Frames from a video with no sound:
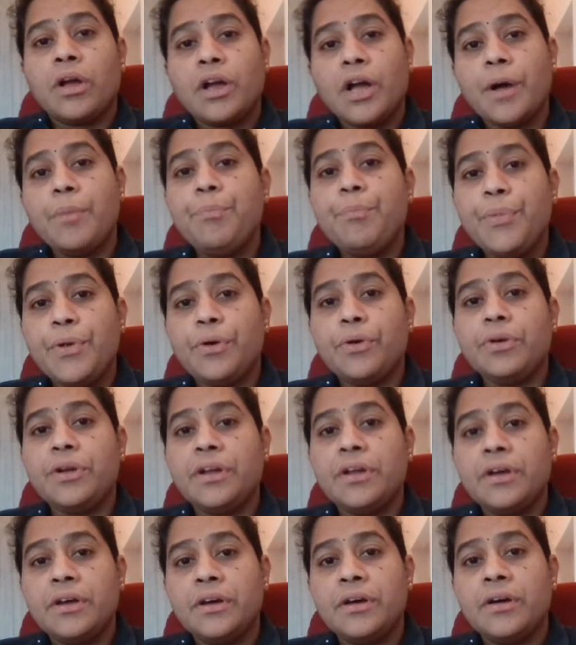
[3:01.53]
compute
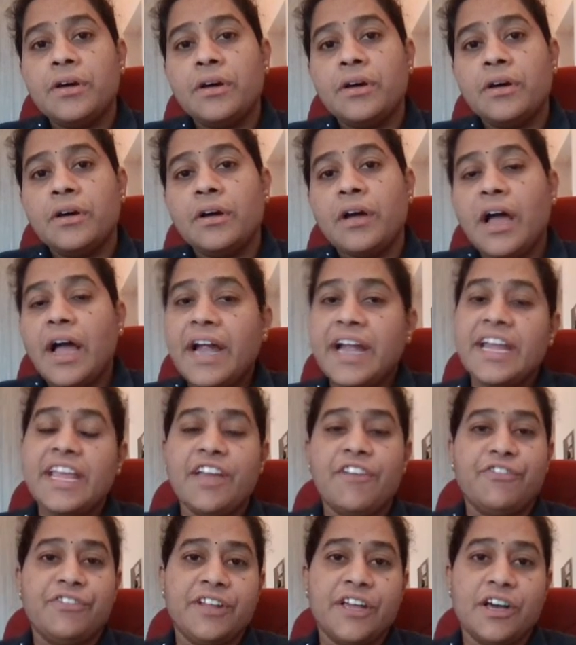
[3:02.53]

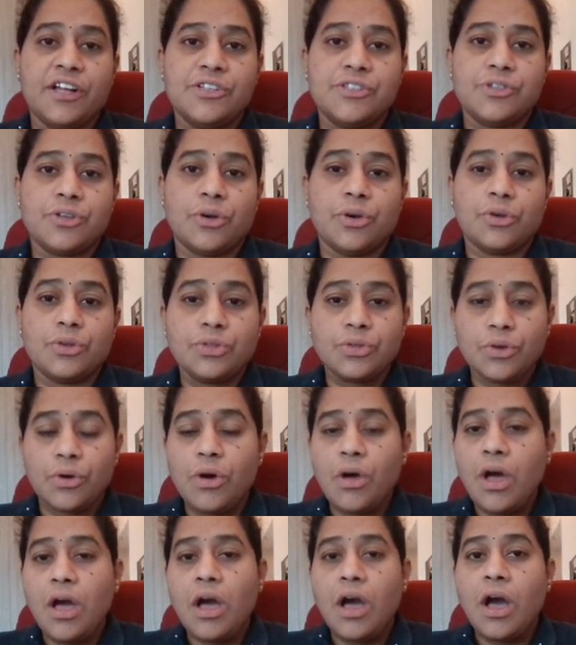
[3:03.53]
IDFT also.
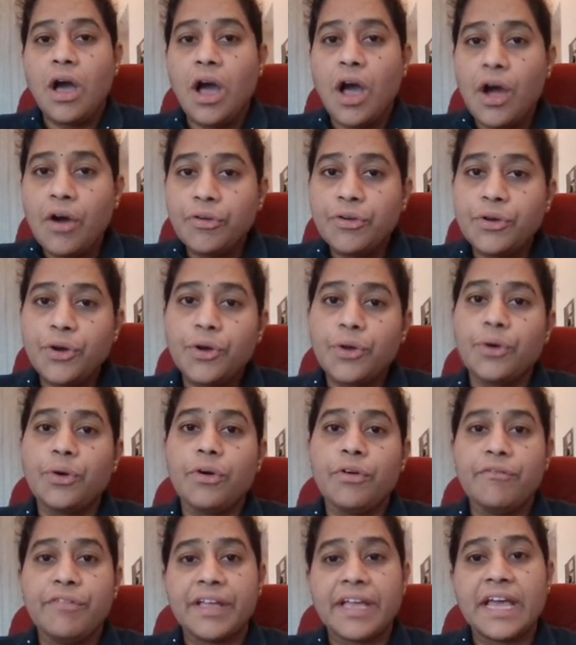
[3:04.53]
So, how to
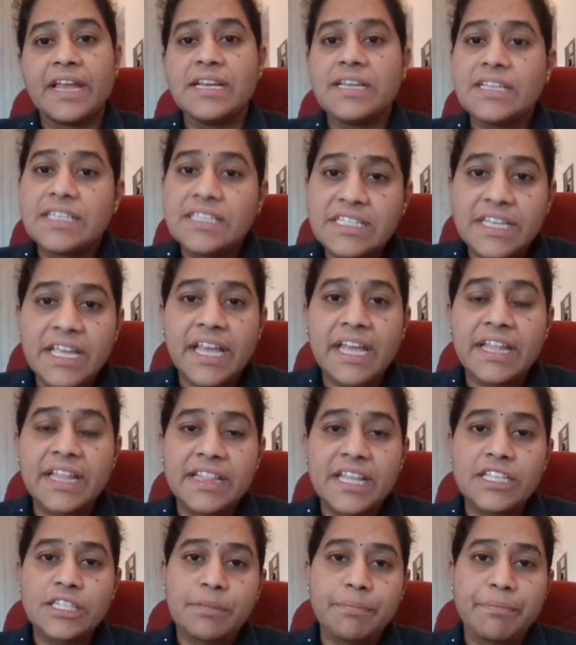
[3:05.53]
do, we can see in
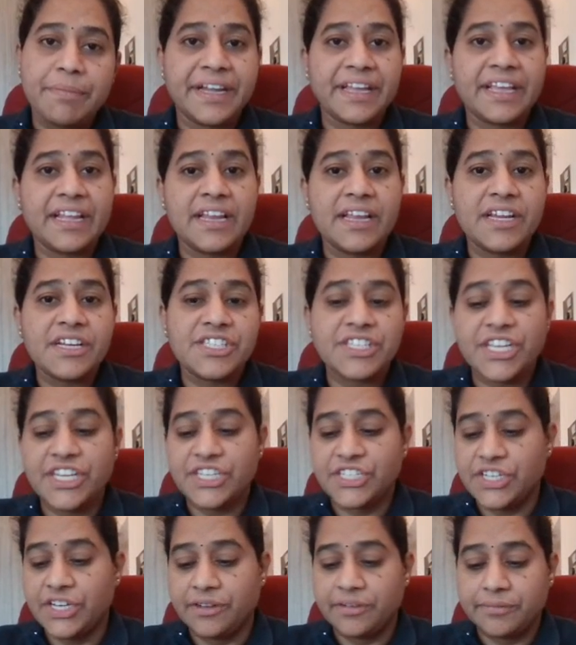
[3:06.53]
this particular
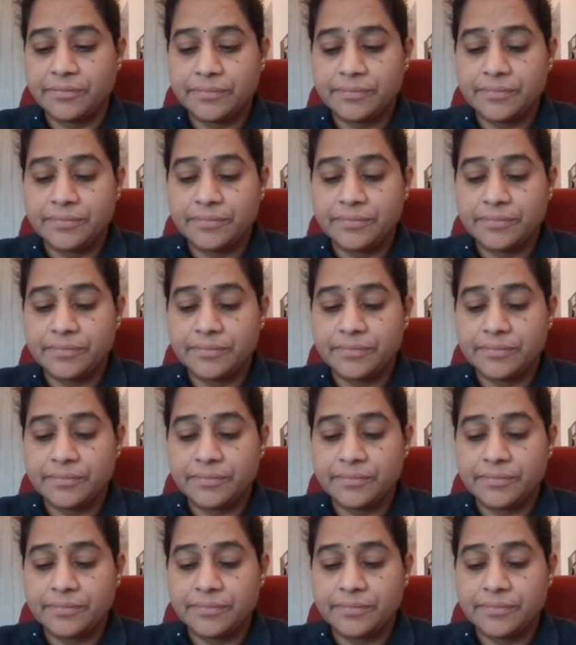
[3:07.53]
session.